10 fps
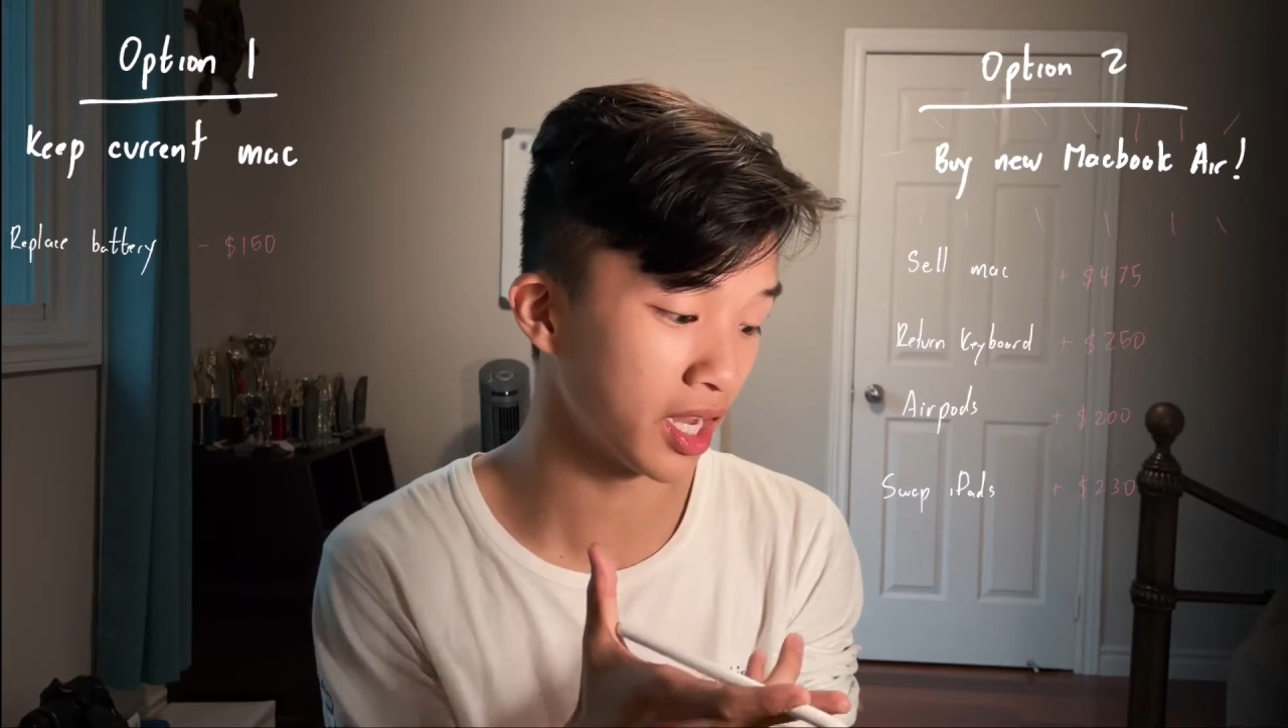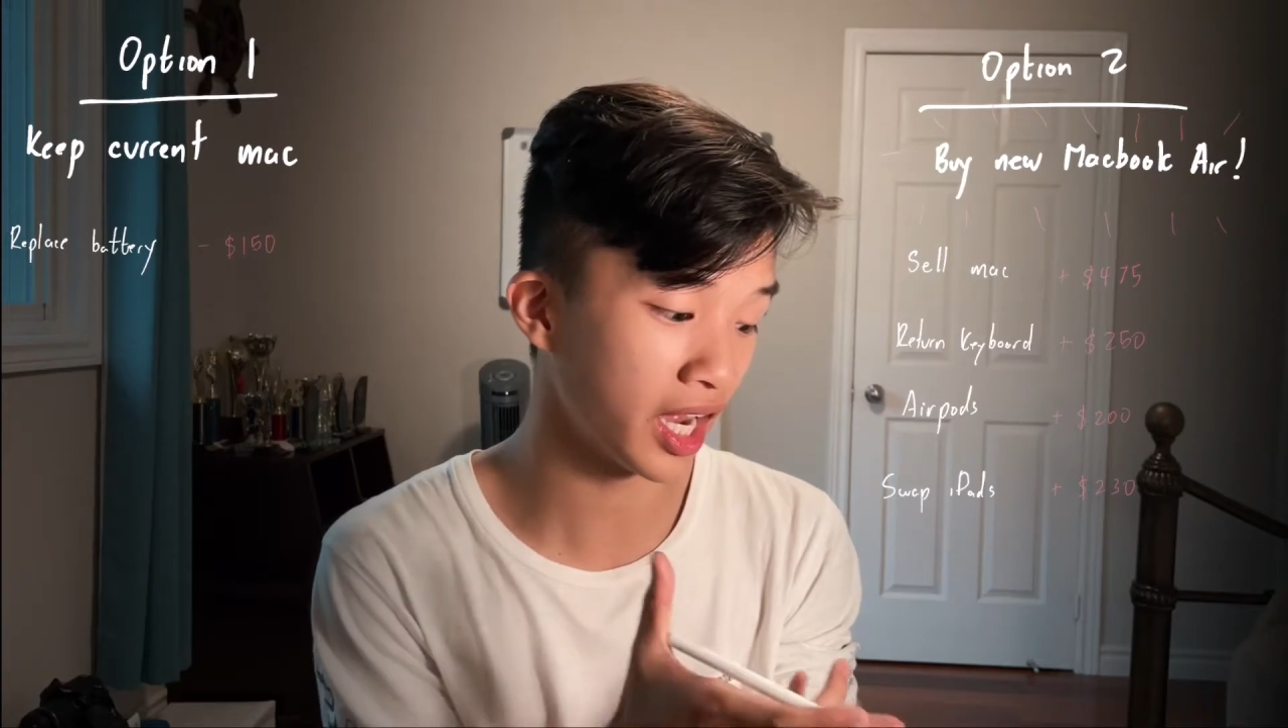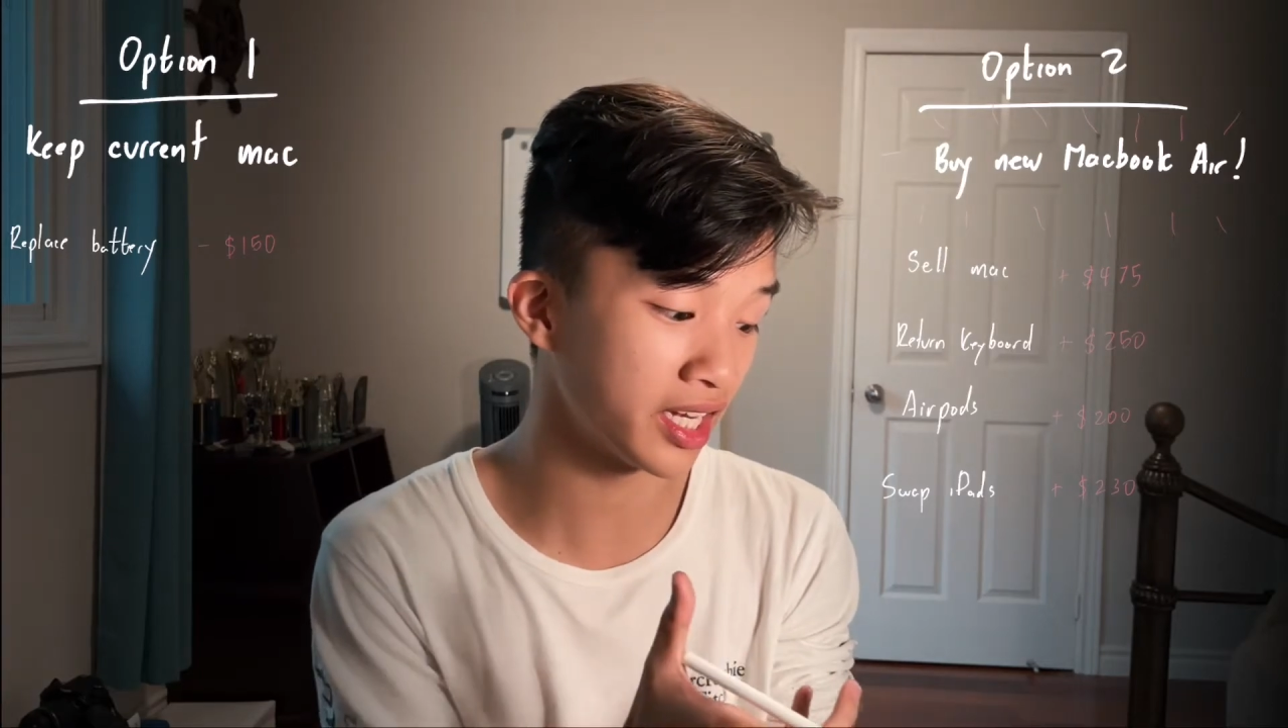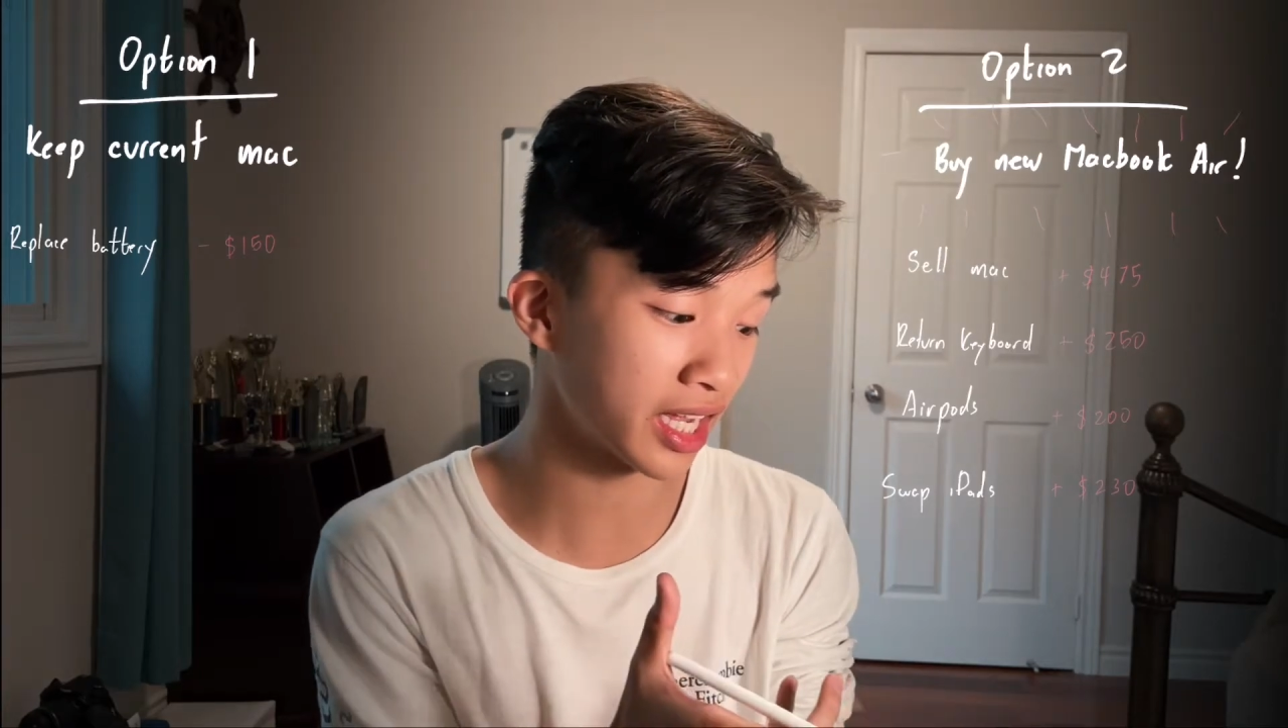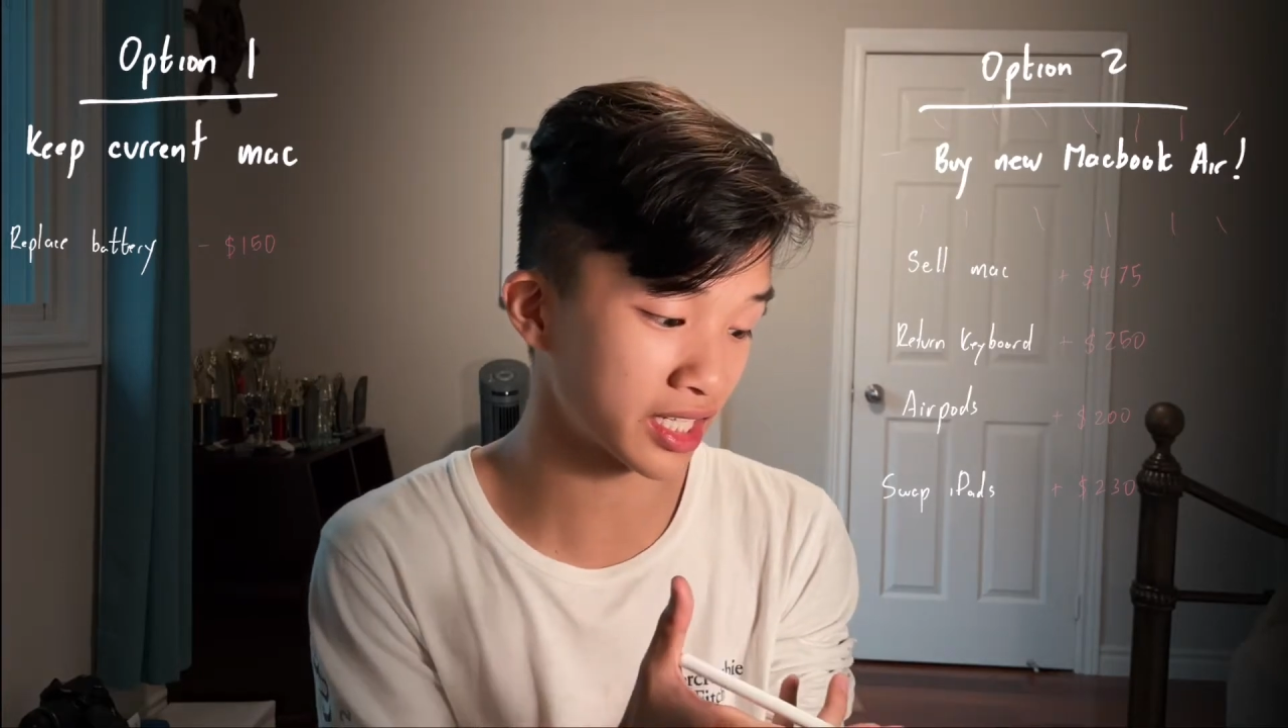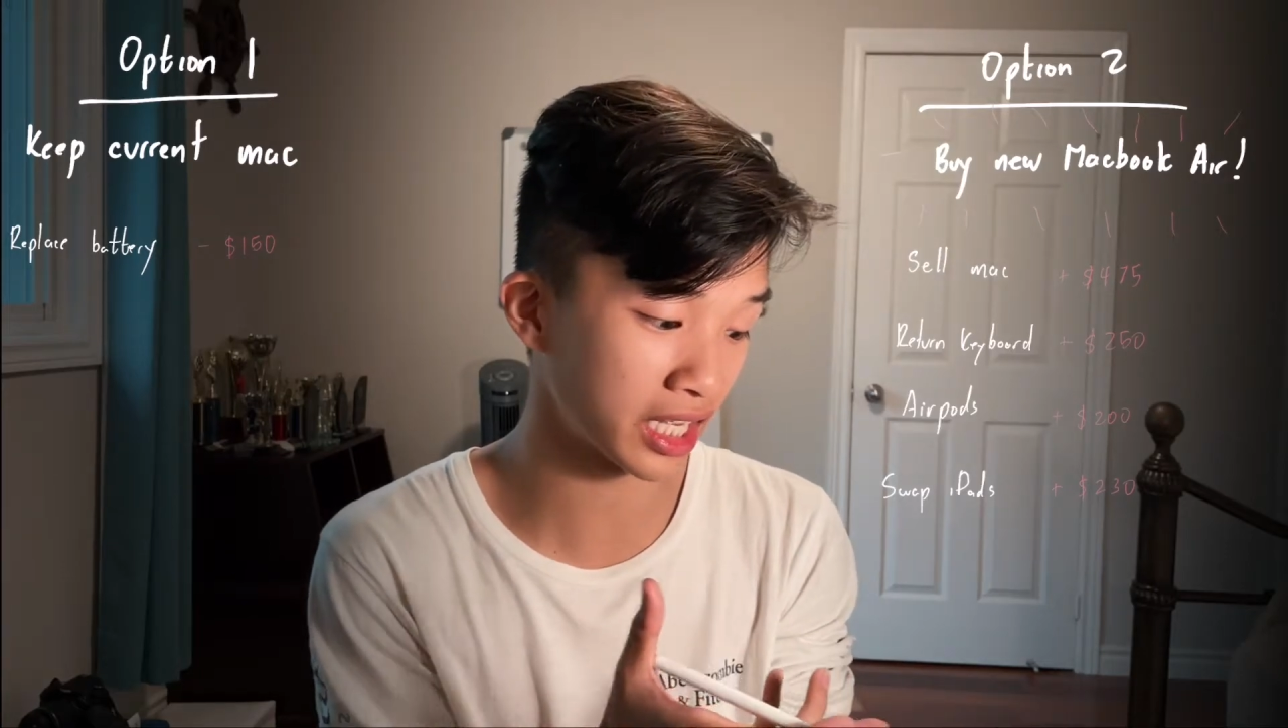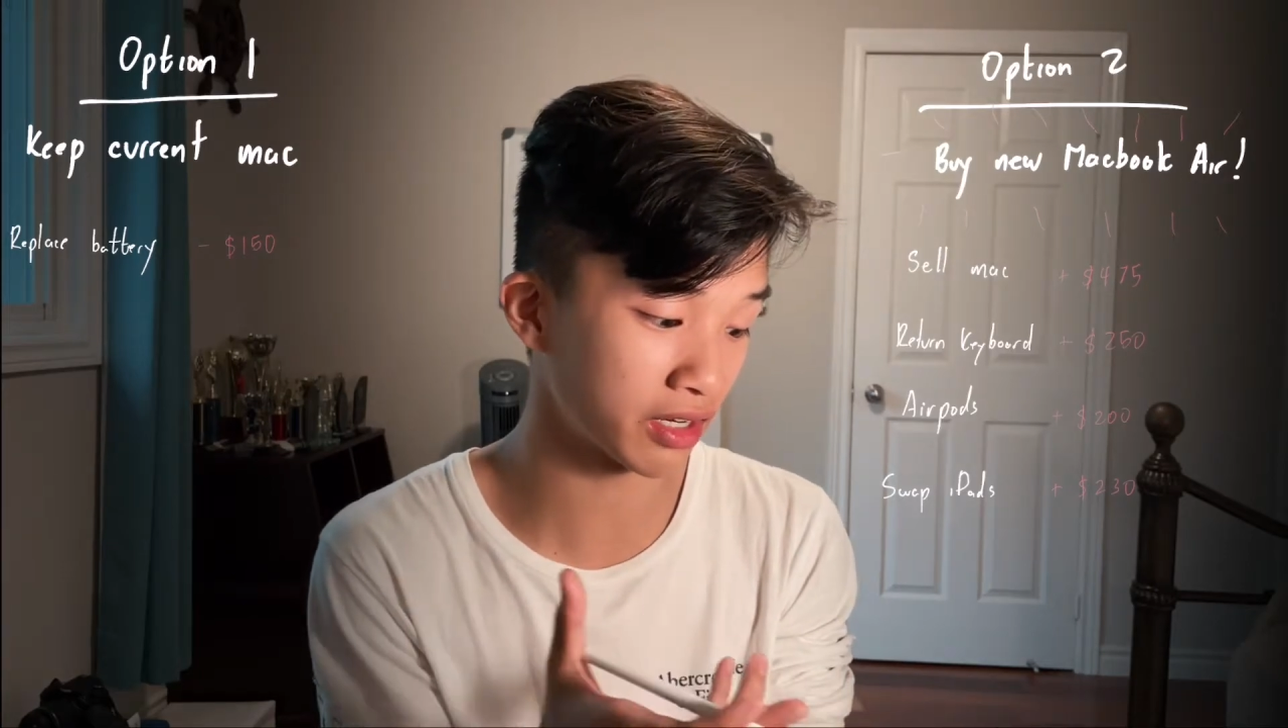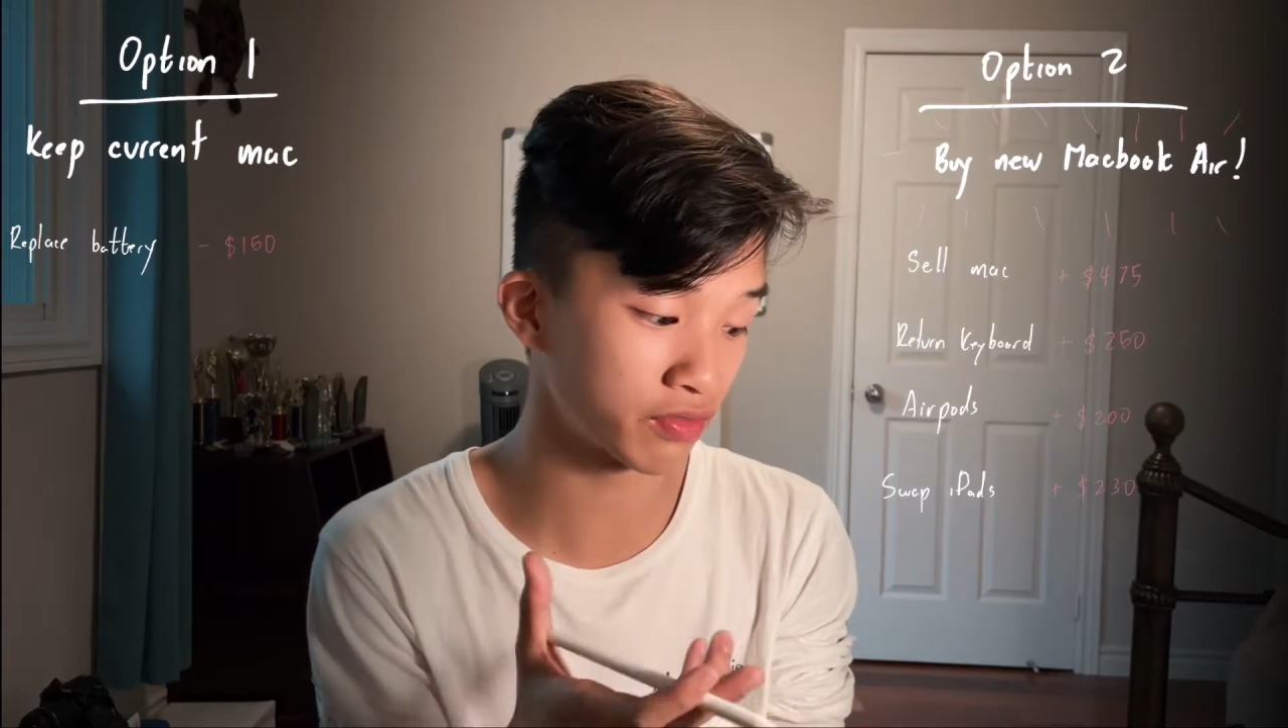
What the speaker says: a net gain of